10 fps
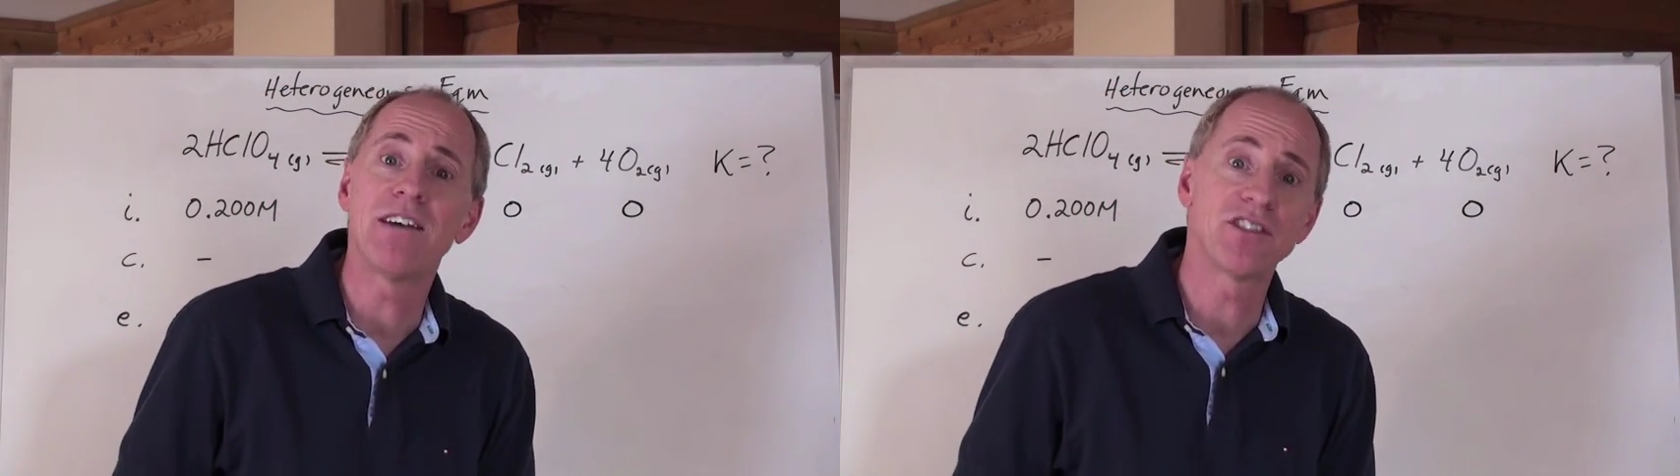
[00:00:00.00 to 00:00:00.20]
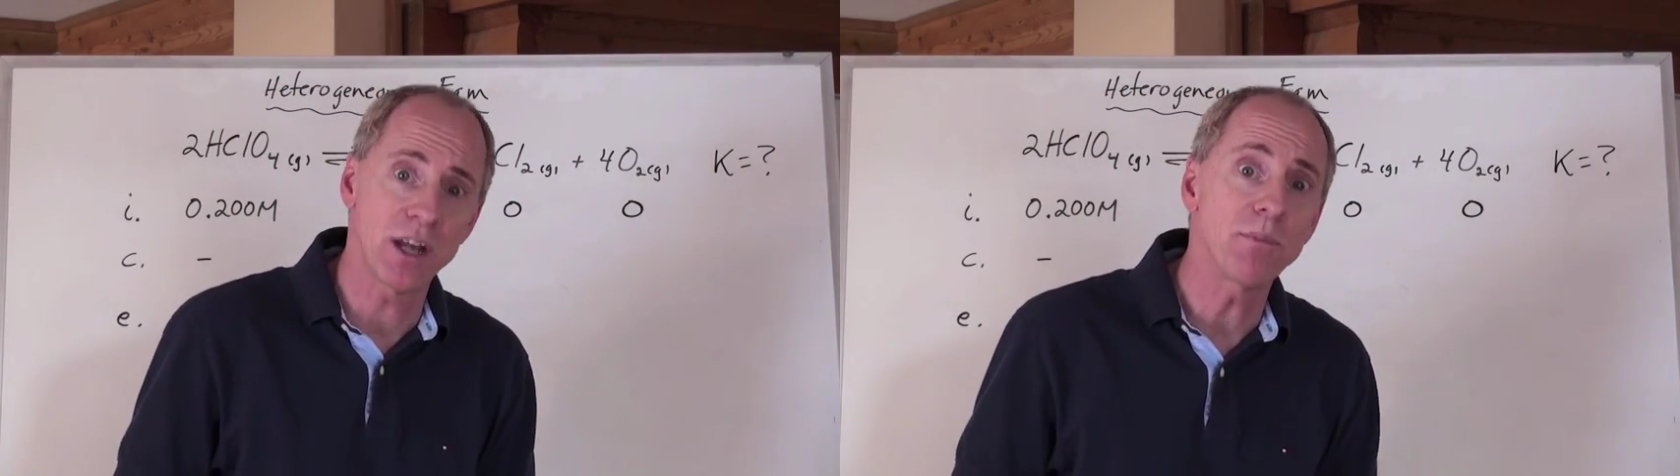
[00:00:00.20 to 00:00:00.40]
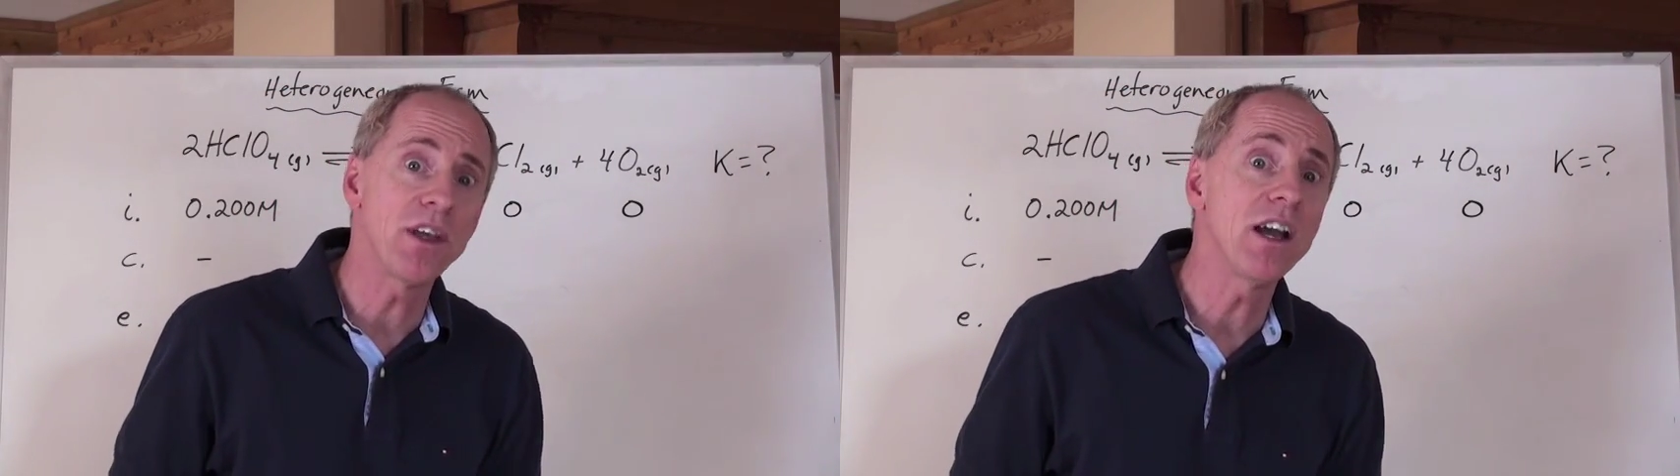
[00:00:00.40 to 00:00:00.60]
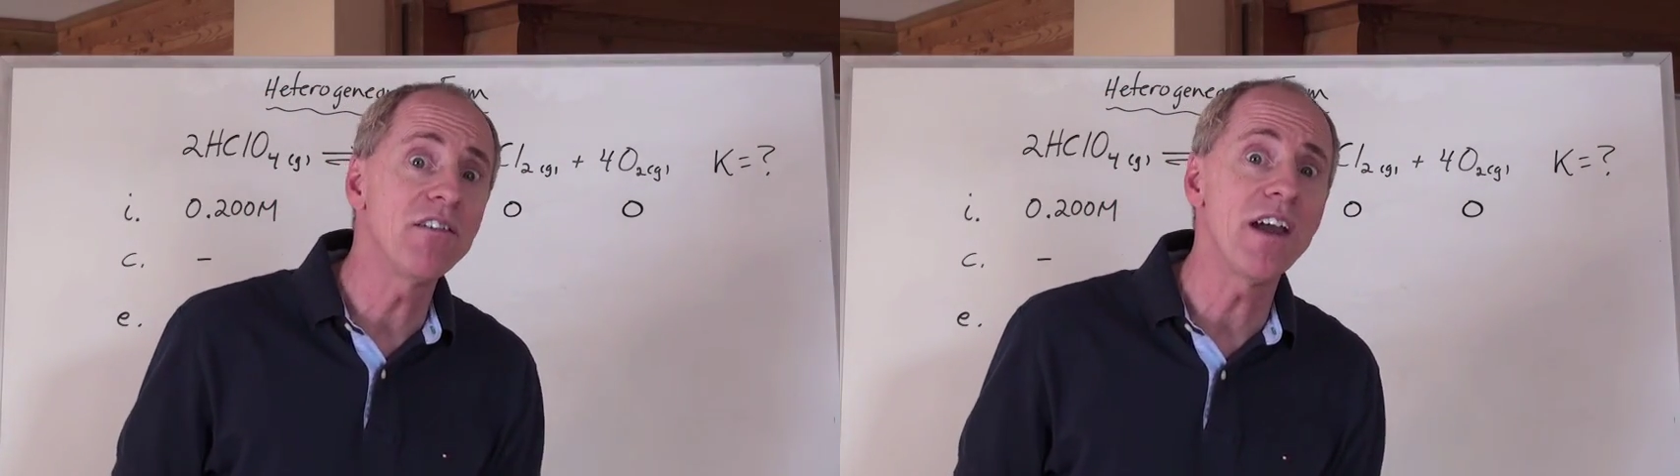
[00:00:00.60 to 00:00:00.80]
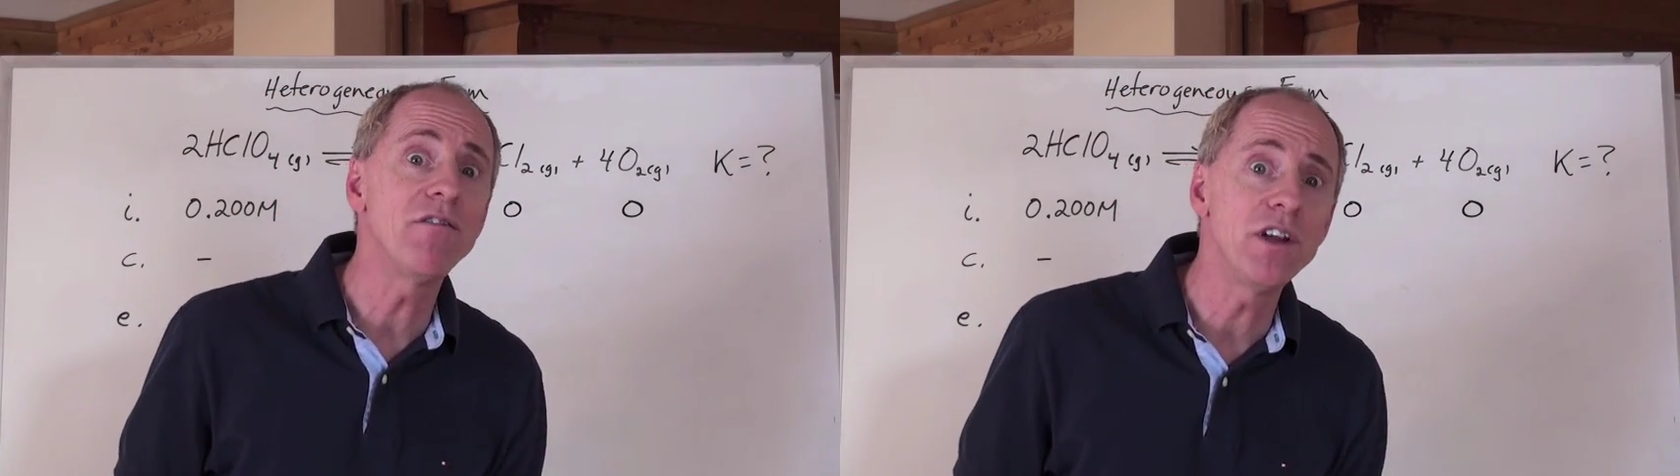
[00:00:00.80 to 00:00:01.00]
have something
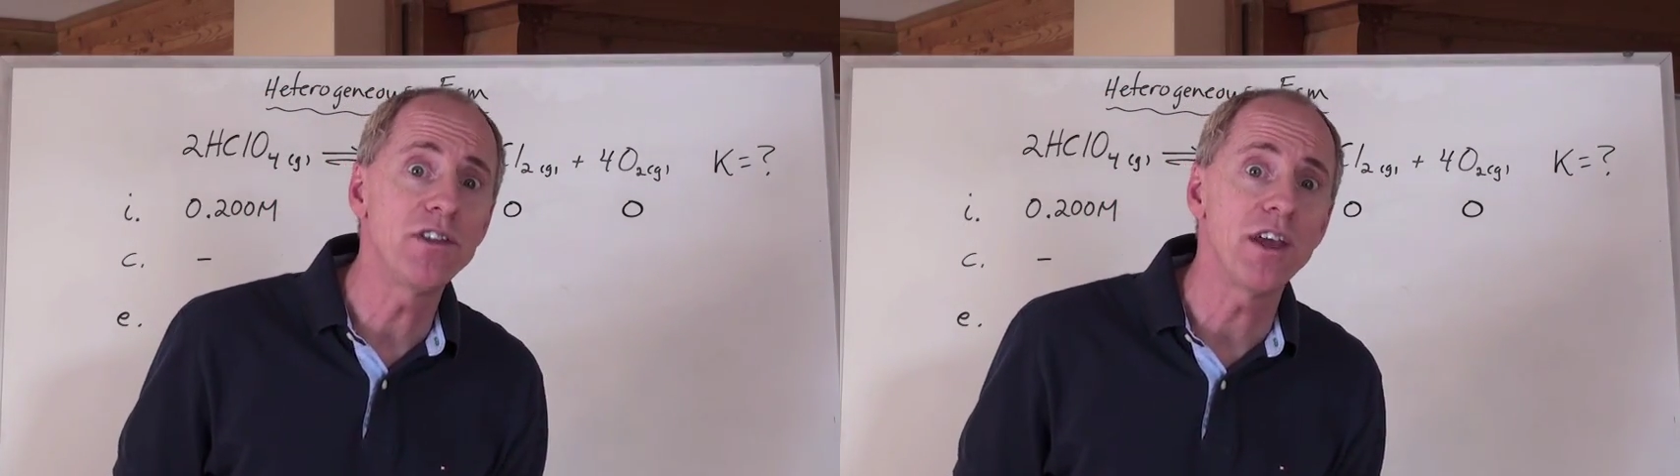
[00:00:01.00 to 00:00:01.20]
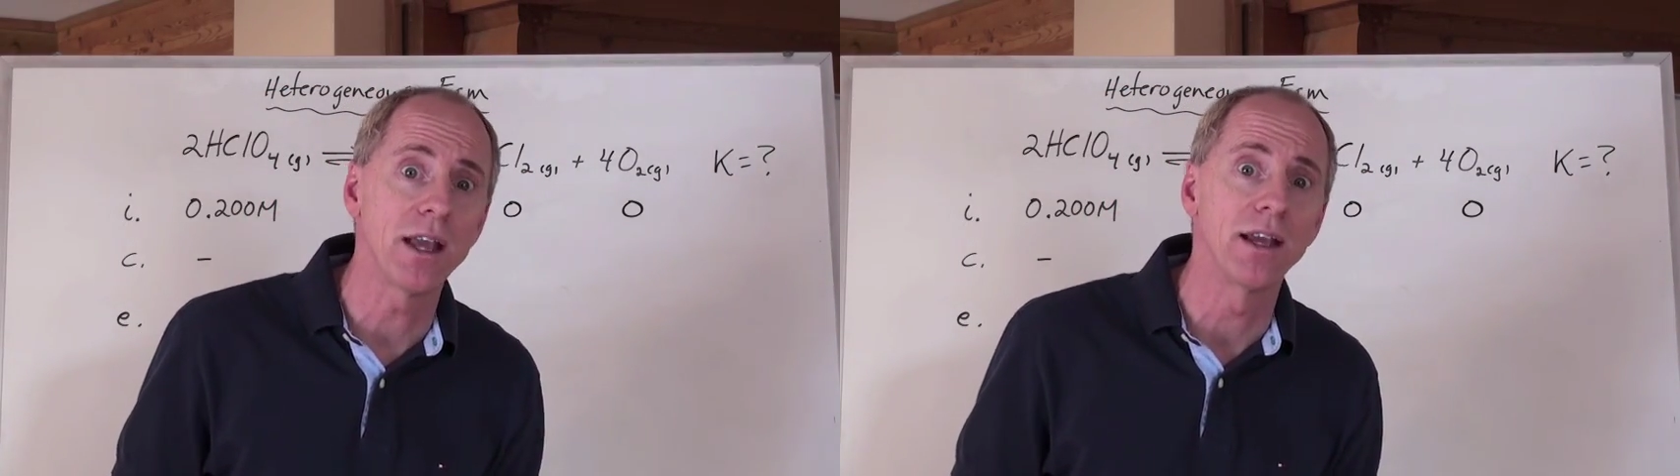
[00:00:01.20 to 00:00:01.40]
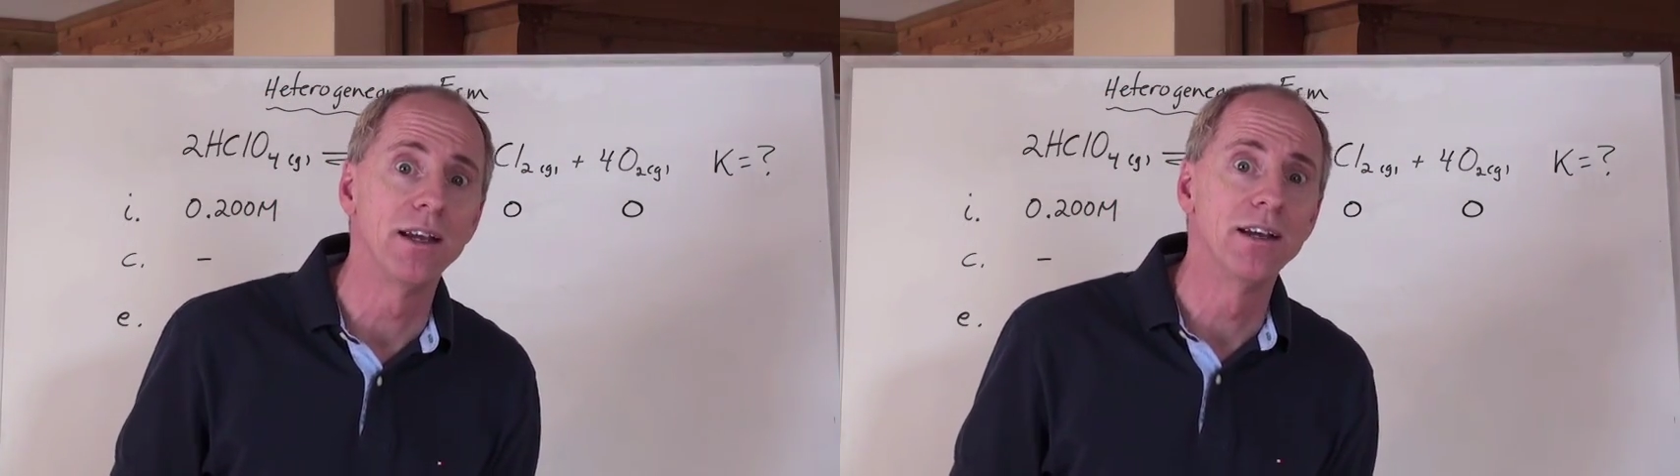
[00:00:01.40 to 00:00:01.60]
of everything.